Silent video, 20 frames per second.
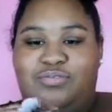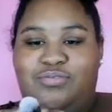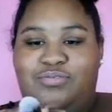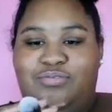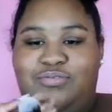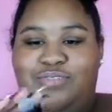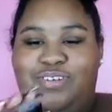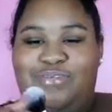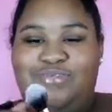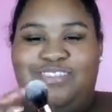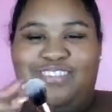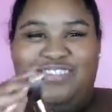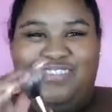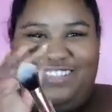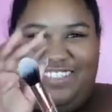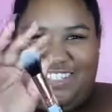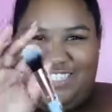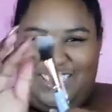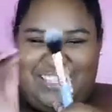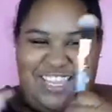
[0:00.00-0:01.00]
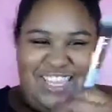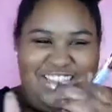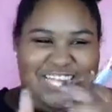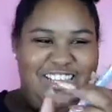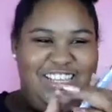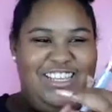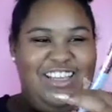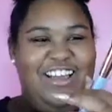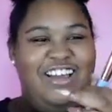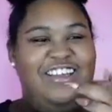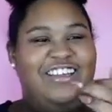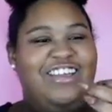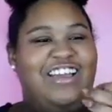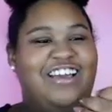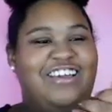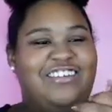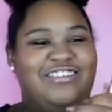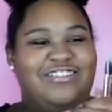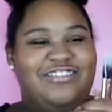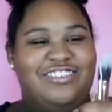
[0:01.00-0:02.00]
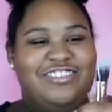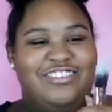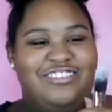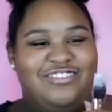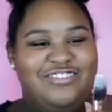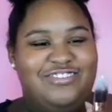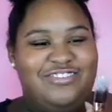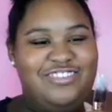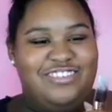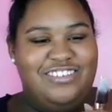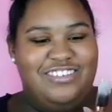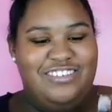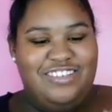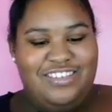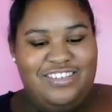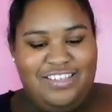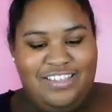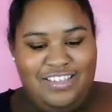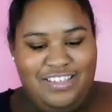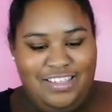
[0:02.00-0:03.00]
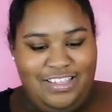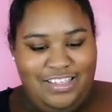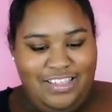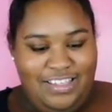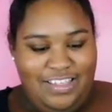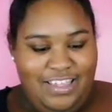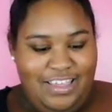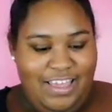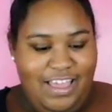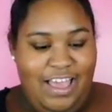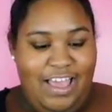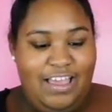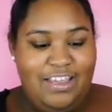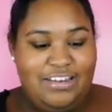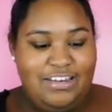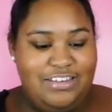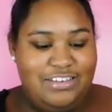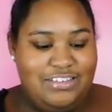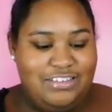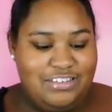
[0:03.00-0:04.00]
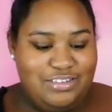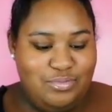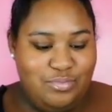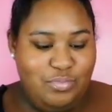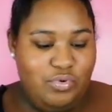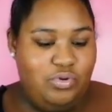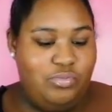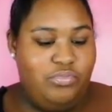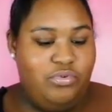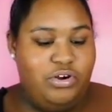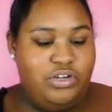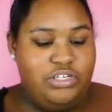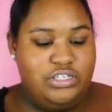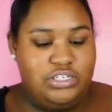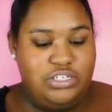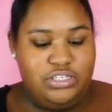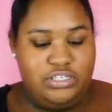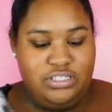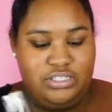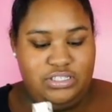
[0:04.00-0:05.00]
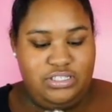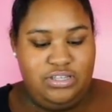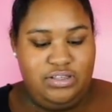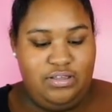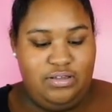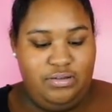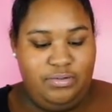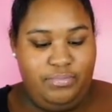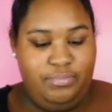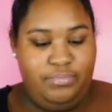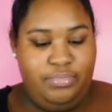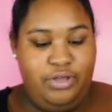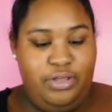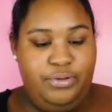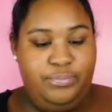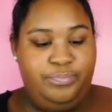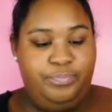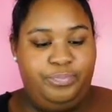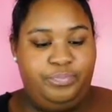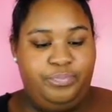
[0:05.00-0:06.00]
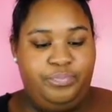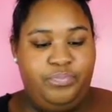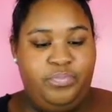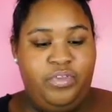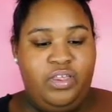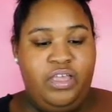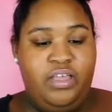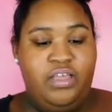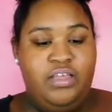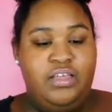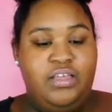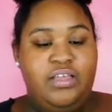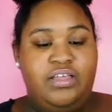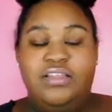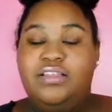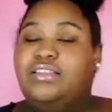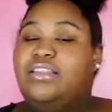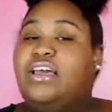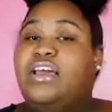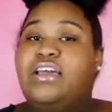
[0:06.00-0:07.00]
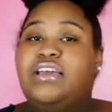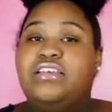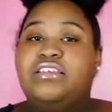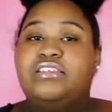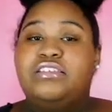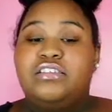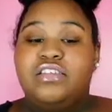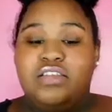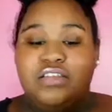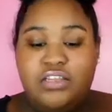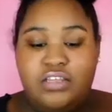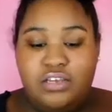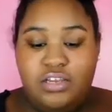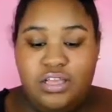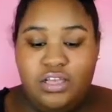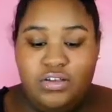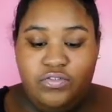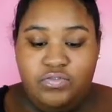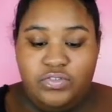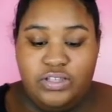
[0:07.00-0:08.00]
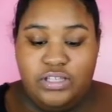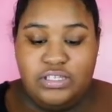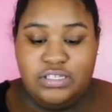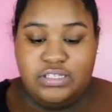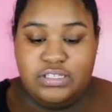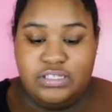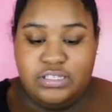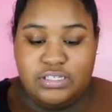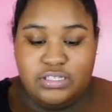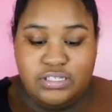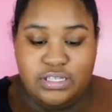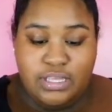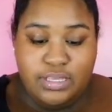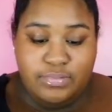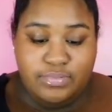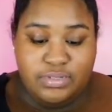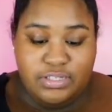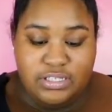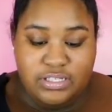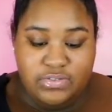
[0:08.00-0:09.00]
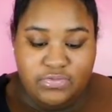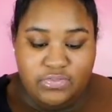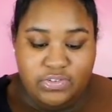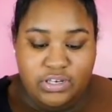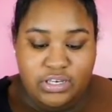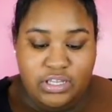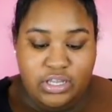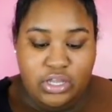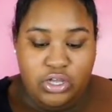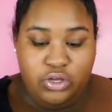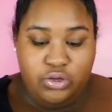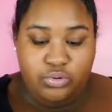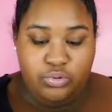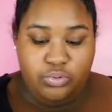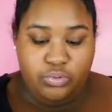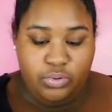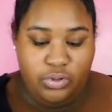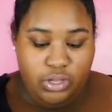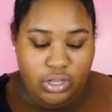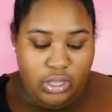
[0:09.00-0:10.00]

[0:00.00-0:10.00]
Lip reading: Ooh, I'm so excited, y'all. Y'all don't know. I needed some more brushes. But that is the end of this Ipsy video.